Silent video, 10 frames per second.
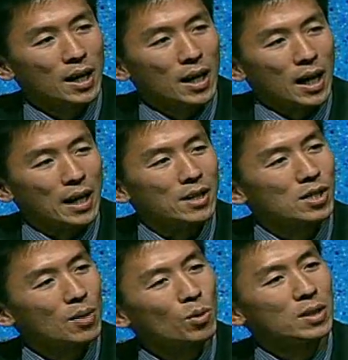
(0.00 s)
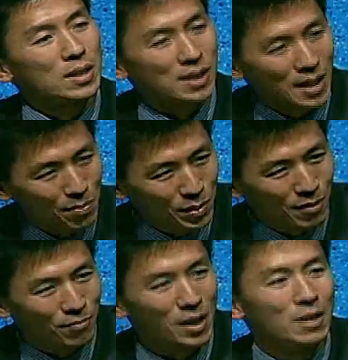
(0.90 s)
And it's somewhat deceptive
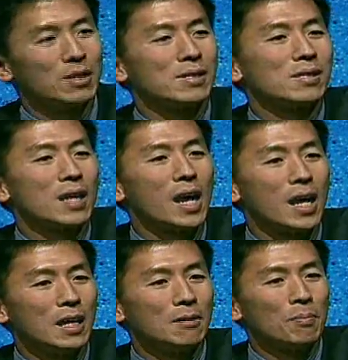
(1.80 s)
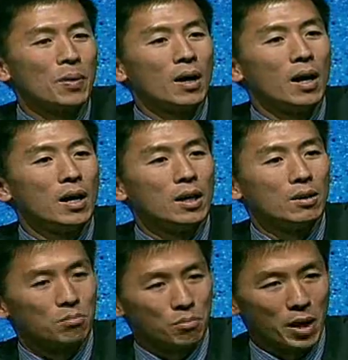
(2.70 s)
then to say
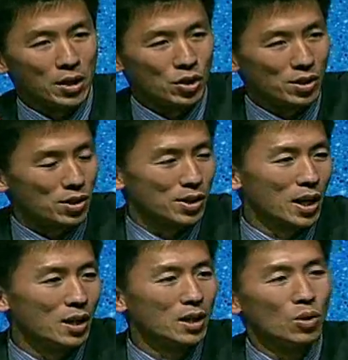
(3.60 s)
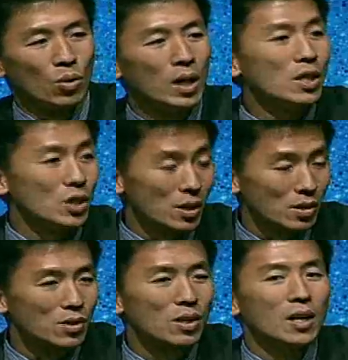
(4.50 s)
that Justice Kennedy or any
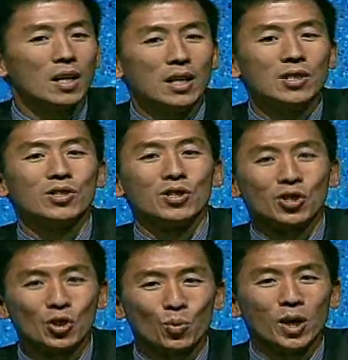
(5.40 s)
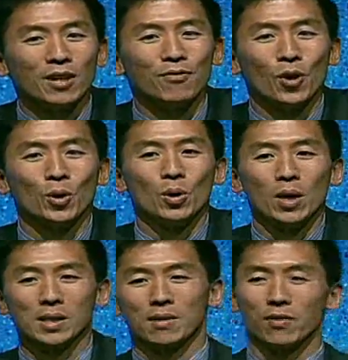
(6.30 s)
justice is the swing voter,
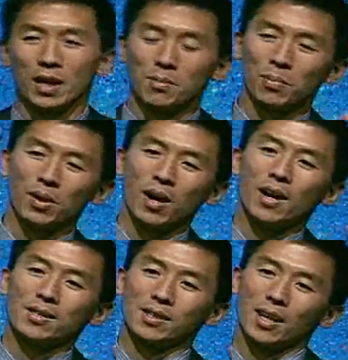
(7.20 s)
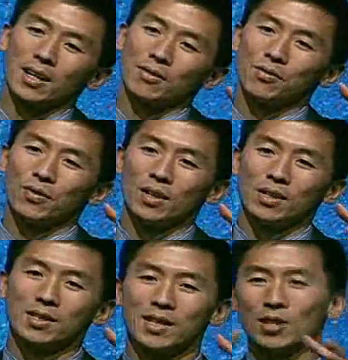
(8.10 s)
as if that implies a kind of
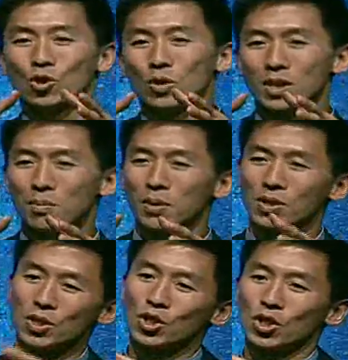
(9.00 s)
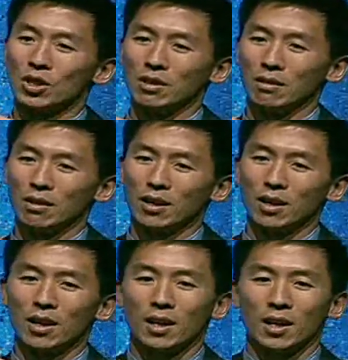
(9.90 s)
centrist position.
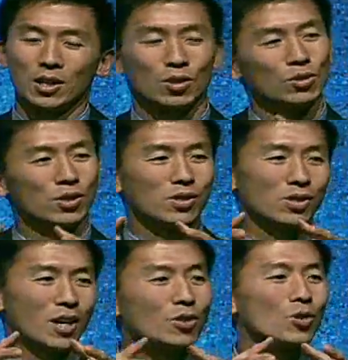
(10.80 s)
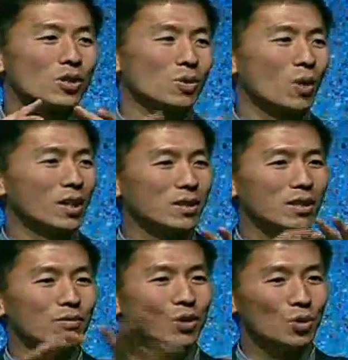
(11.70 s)
It's only centrist
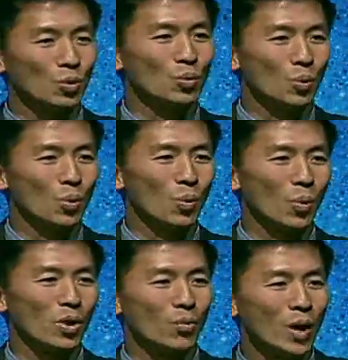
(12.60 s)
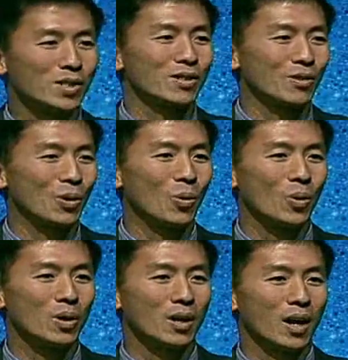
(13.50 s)
relative to where the rest
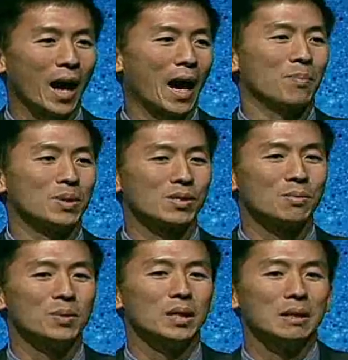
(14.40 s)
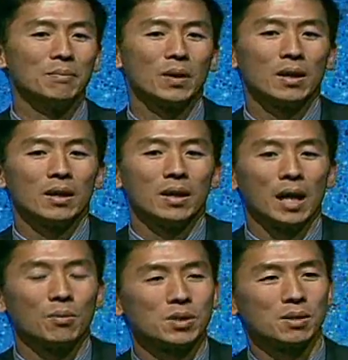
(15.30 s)
court happens to be. And I
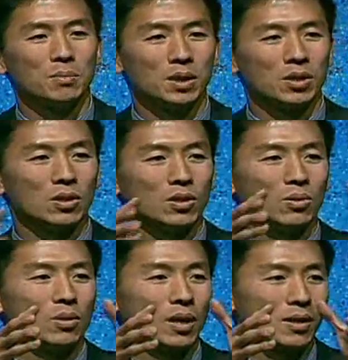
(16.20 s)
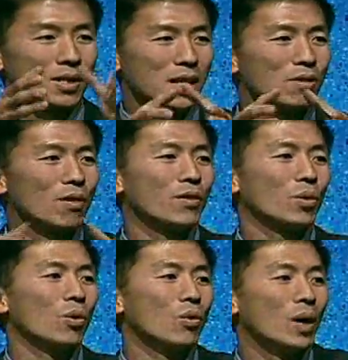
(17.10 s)
would submit to you that the center of the
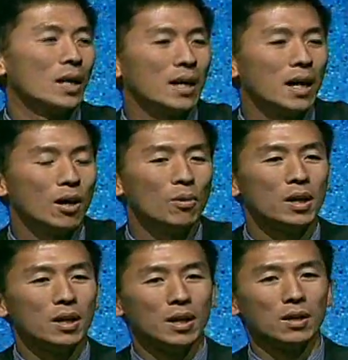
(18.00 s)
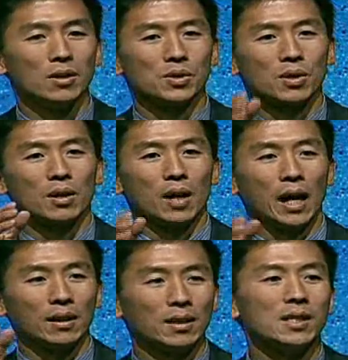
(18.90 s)
court right now is
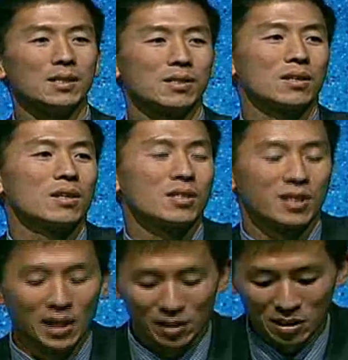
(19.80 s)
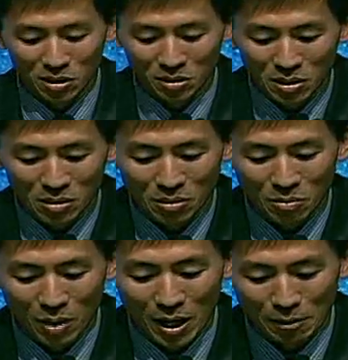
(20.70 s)
at least slightly tilted to the
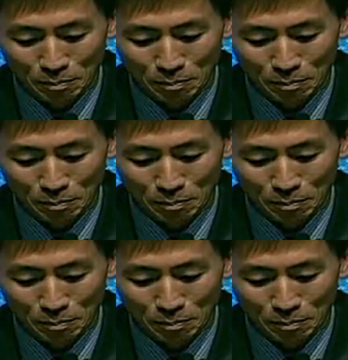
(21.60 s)
right.